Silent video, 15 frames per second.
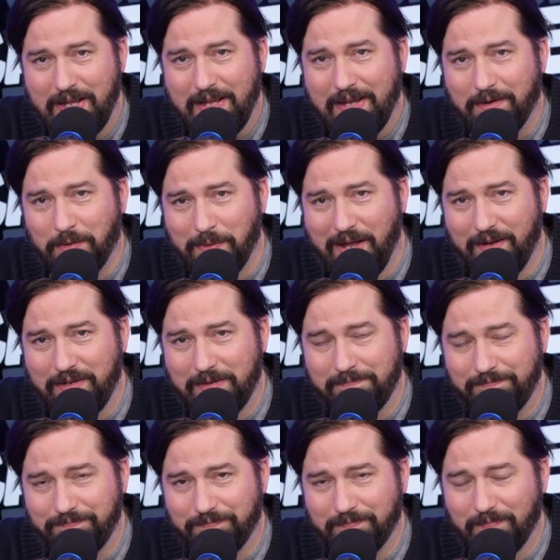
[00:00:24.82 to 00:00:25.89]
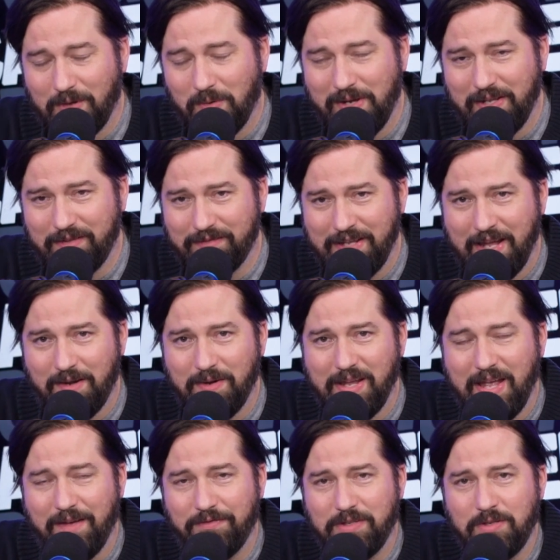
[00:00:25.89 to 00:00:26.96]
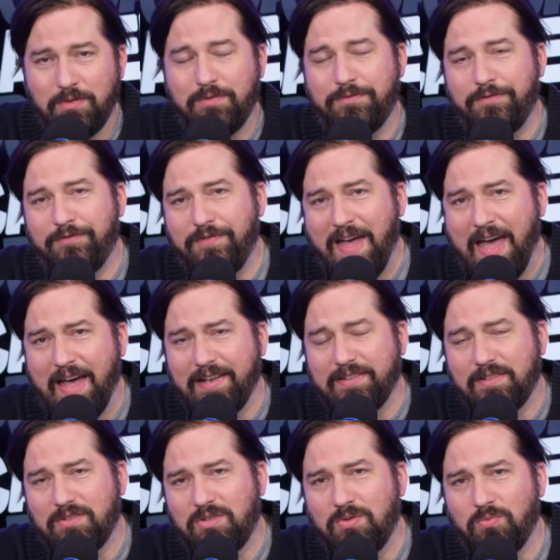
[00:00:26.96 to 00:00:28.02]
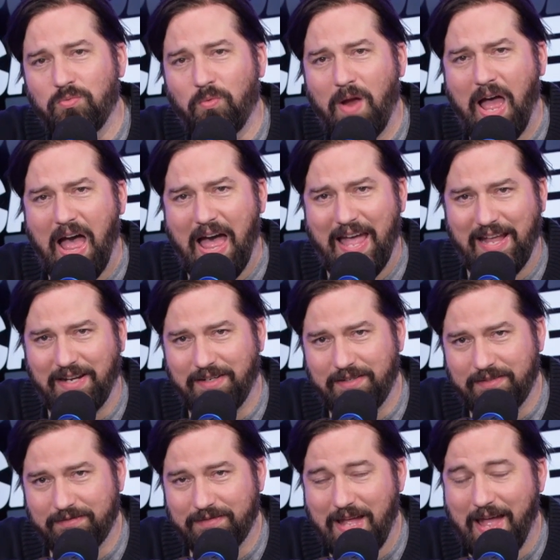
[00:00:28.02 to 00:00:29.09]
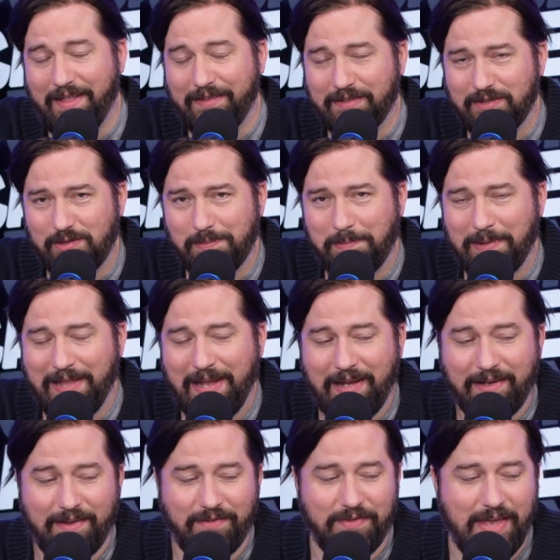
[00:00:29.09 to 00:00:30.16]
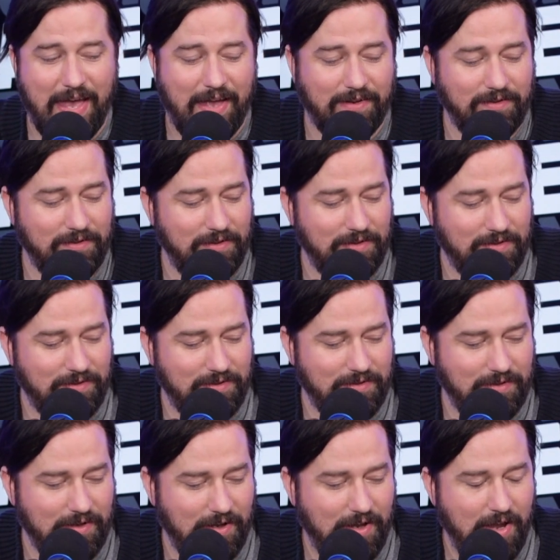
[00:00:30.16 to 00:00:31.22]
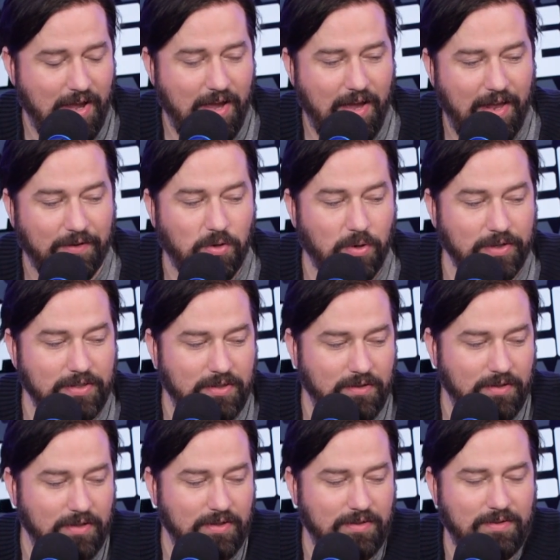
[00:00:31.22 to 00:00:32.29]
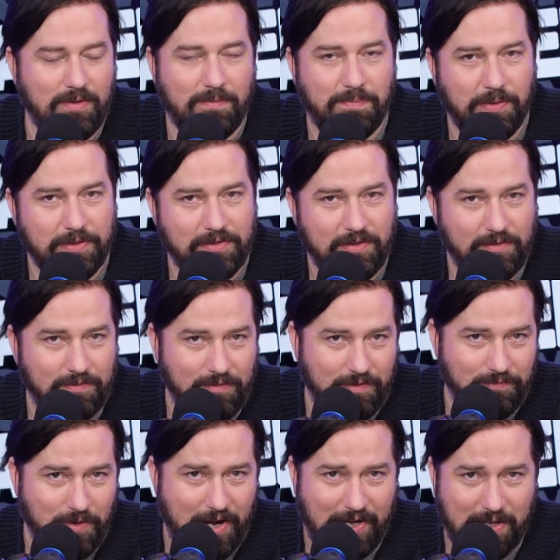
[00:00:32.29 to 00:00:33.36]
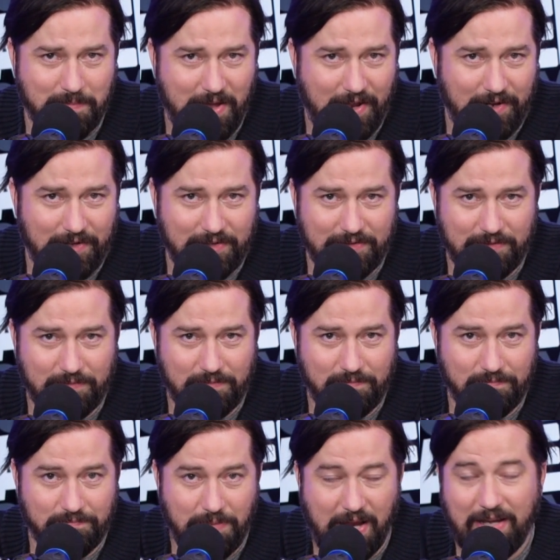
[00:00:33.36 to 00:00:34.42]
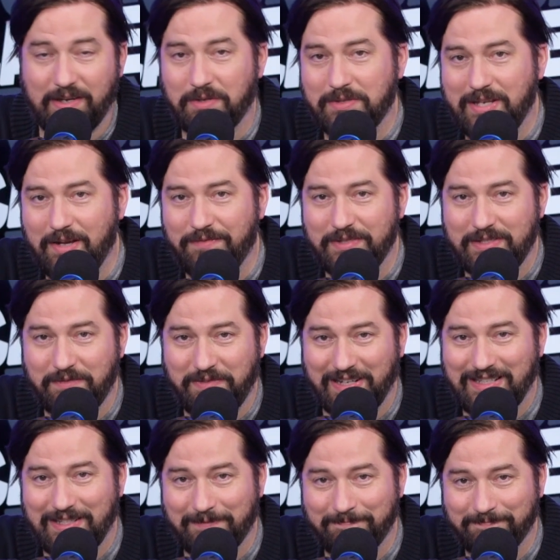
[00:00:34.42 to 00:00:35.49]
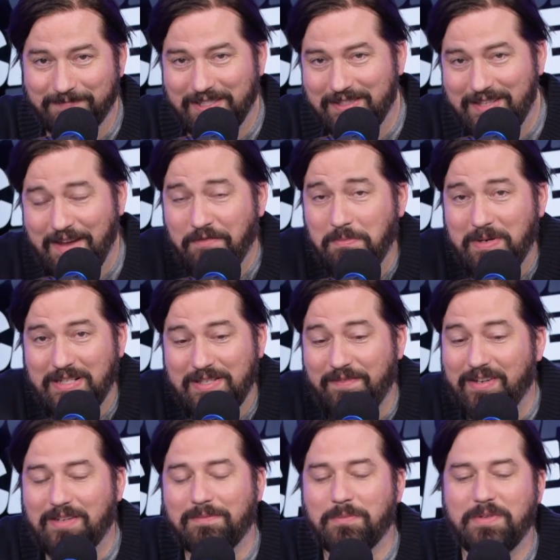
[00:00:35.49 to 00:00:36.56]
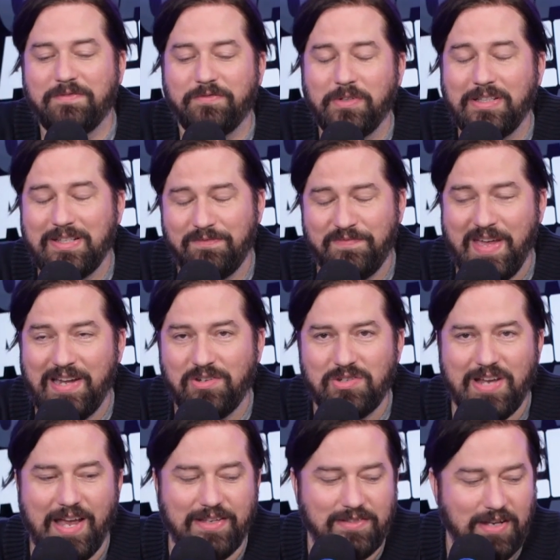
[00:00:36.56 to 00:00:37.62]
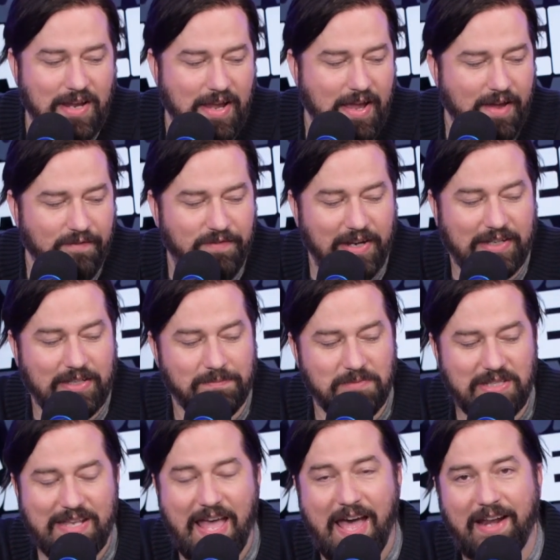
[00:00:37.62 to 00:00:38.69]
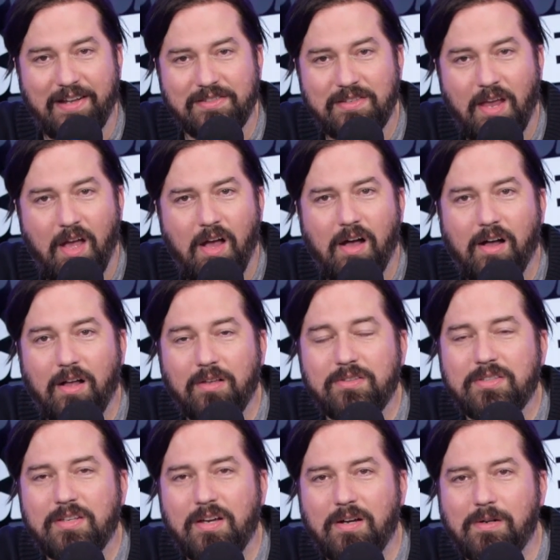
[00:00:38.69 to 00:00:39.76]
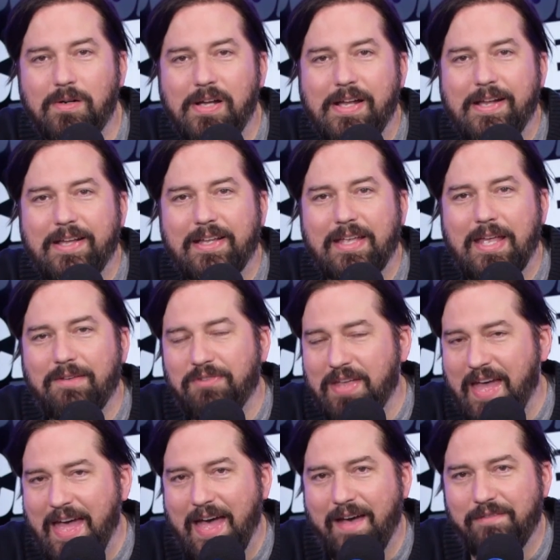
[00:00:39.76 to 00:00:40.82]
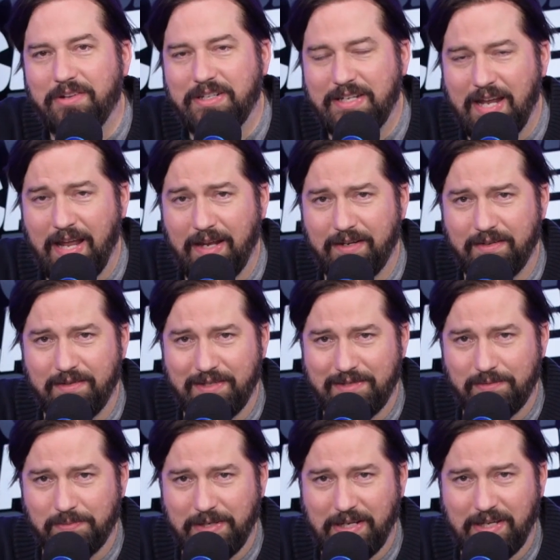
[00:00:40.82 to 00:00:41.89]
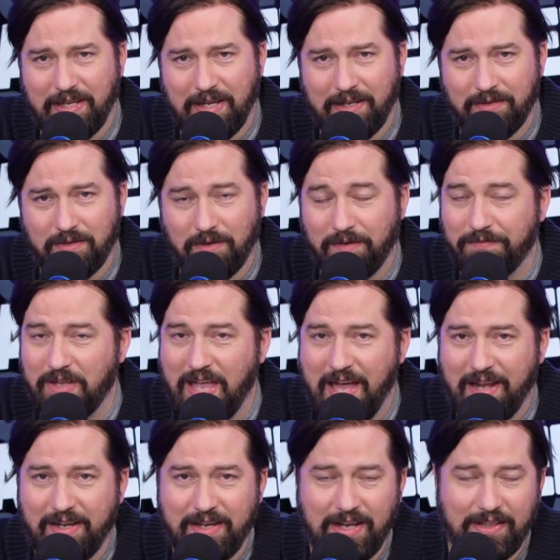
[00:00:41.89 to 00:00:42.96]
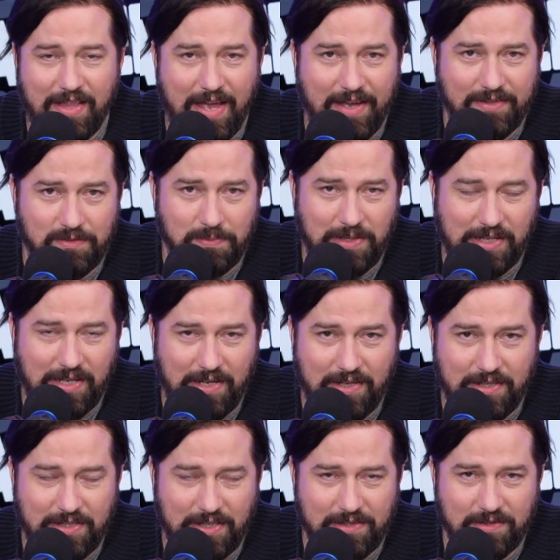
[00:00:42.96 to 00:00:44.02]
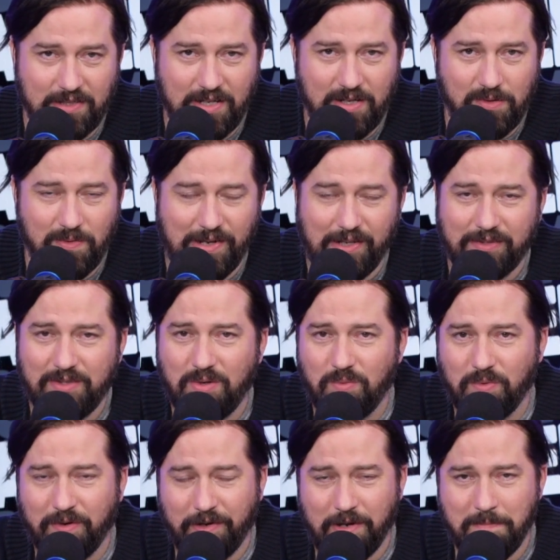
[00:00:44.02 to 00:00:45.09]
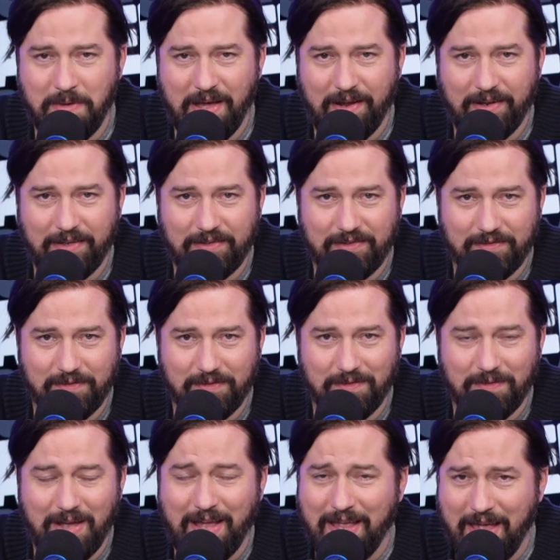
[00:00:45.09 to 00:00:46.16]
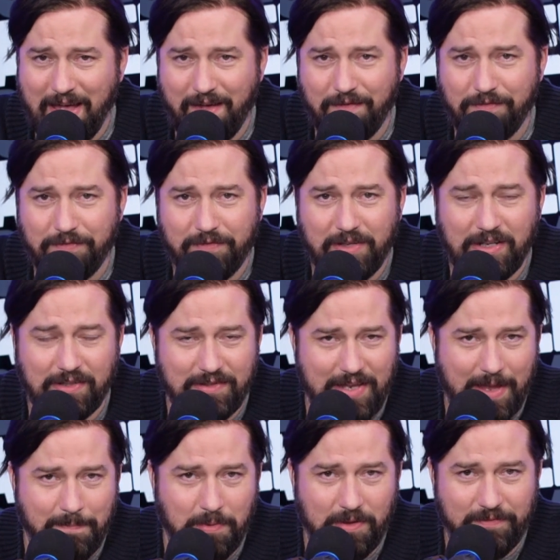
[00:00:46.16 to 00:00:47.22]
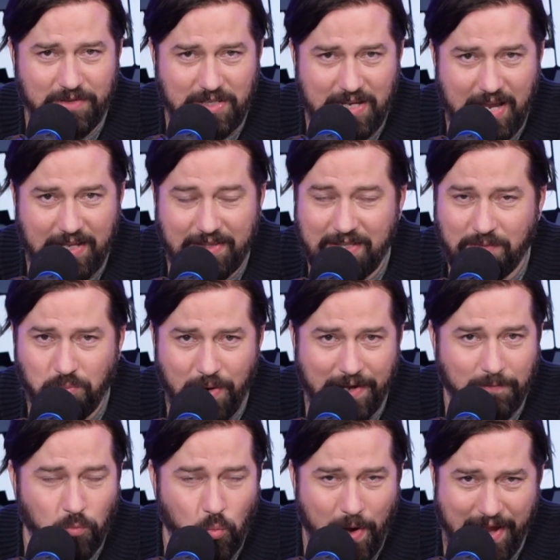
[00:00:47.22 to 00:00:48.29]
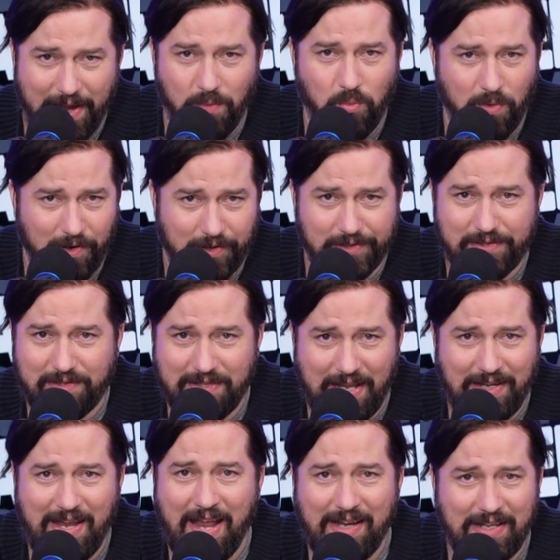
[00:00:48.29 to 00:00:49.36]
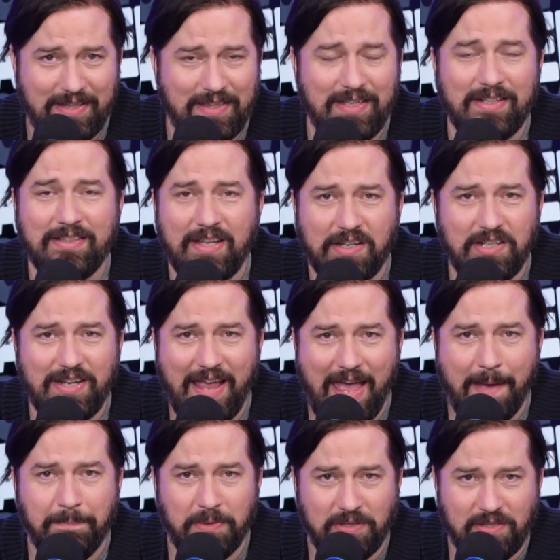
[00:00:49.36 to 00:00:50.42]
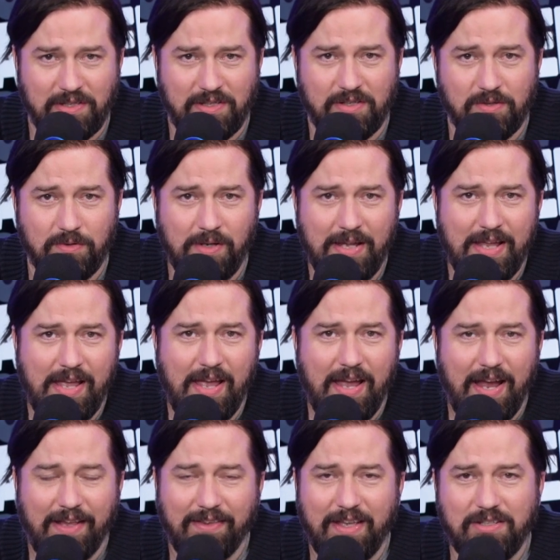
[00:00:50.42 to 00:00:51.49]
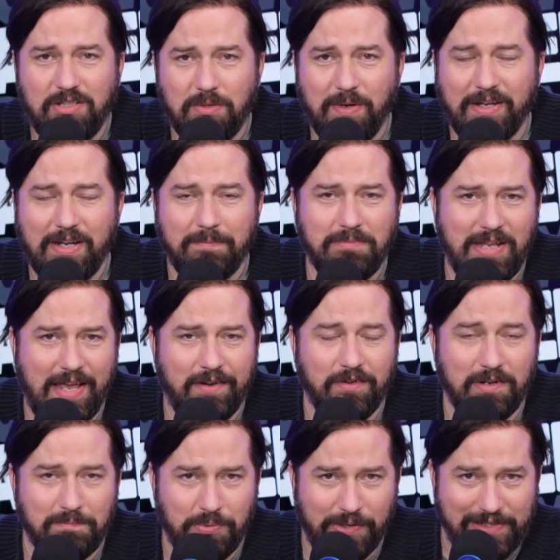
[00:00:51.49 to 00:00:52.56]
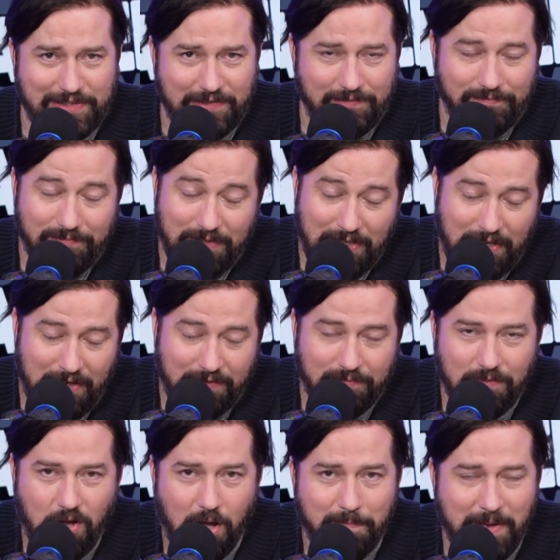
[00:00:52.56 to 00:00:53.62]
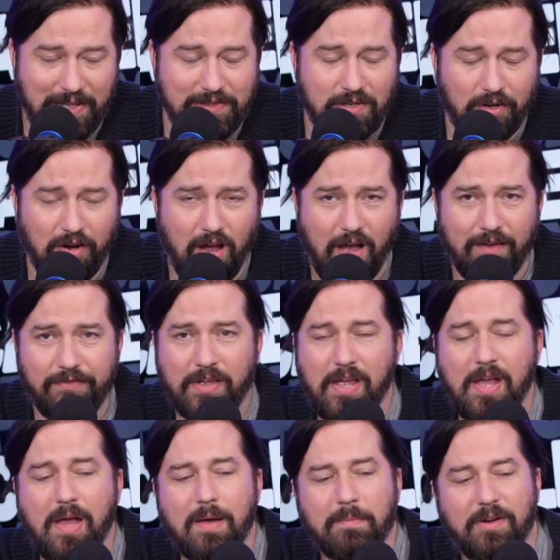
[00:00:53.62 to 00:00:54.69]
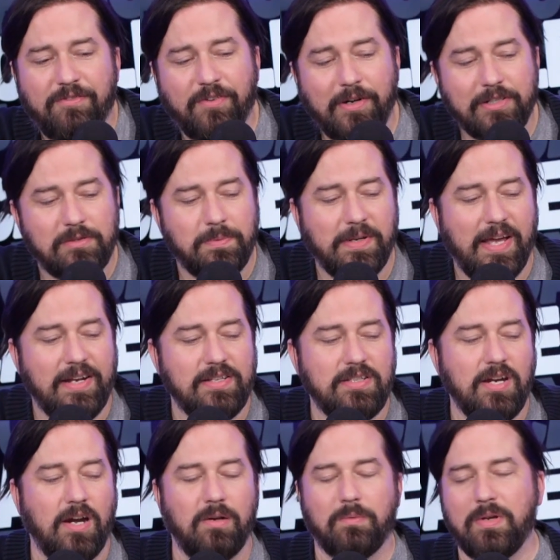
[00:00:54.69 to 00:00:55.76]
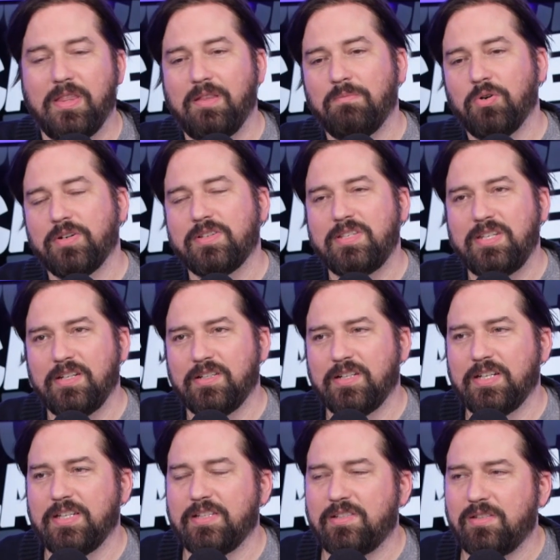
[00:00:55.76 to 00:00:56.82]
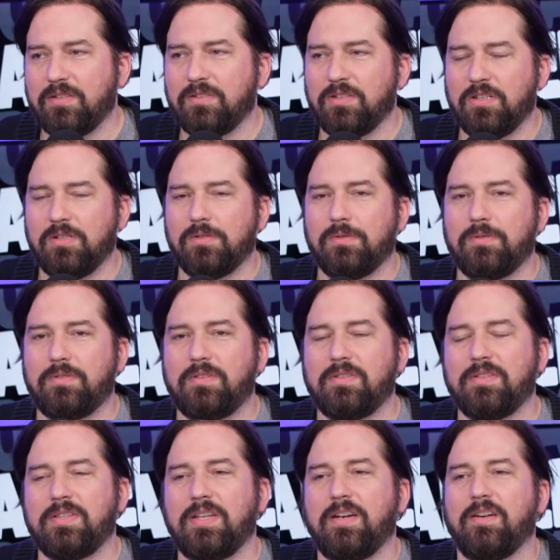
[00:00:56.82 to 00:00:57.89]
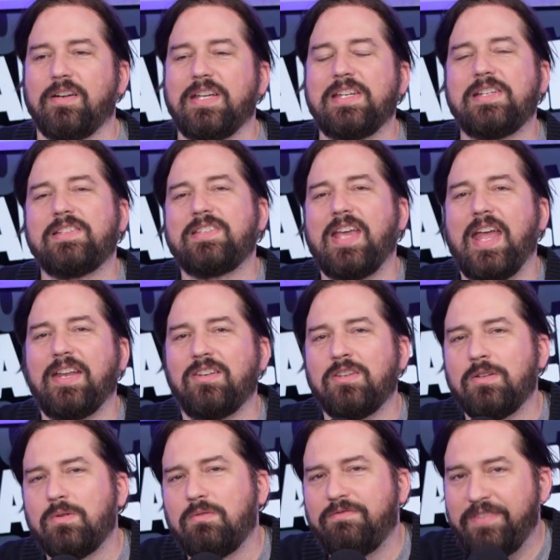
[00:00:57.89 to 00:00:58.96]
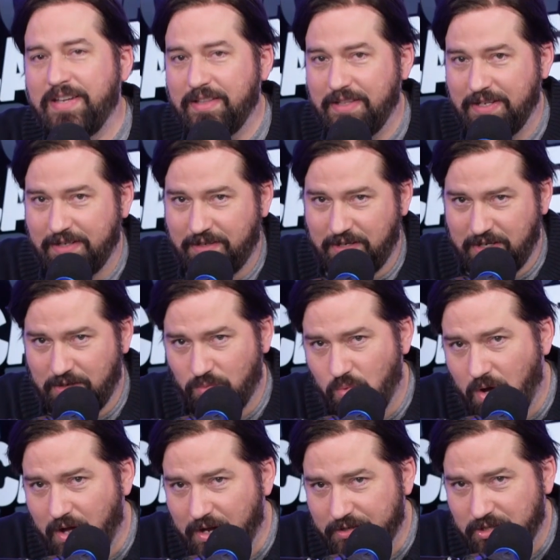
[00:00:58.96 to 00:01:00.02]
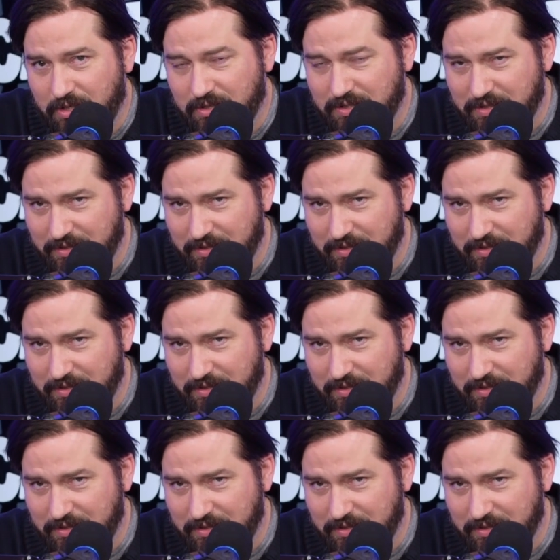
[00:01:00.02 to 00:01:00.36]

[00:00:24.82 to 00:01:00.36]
around him. Well, now we have too fat to ride. I'll explain that. It's and of course the person writing about it is painting herself as a victim, because everybody's a victim. We've really fetishized victim status. Also, if you have a date this weekend, or if you had a date last weekend and it doesn't go well, don't worry about it. I have an example of a date that went way worse than anything that could happen to you, unless you end up dead or in prison. Then all bets are off. But first, we got to start with the more serious news. There is a new villain in Washington,